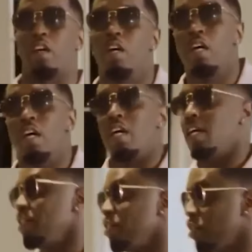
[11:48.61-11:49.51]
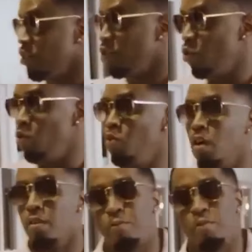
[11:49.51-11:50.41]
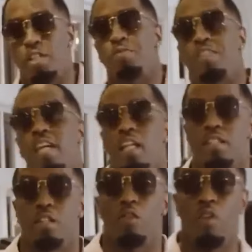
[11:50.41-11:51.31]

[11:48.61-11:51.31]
plays a crucial role. Jay Z has carefully